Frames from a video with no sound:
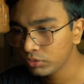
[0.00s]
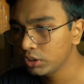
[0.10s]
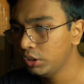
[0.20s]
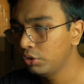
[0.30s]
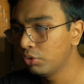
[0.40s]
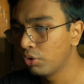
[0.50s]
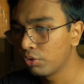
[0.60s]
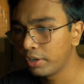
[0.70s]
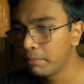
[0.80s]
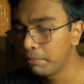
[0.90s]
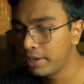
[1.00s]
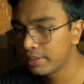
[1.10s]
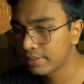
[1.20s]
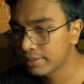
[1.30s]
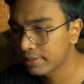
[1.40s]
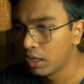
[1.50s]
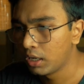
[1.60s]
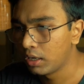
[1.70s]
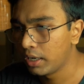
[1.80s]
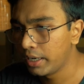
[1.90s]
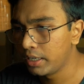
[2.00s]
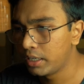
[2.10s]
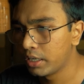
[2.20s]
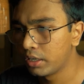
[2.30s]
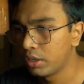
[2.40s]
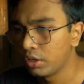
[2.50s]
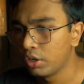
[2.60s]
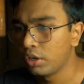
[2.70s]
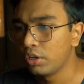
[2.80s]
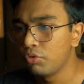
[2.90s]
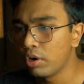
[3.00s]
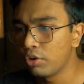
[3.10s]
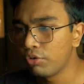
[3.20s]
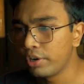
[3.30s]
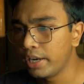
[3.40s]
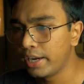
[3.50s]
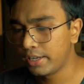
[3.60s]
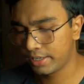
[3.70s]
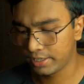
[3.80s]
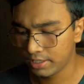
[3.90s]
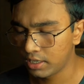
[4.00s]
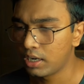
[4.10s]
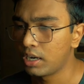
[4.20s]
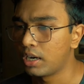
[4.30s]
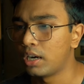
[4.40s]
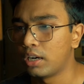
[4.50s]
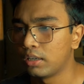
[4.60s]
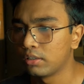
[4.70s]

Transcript: you go to templates, like you want to create a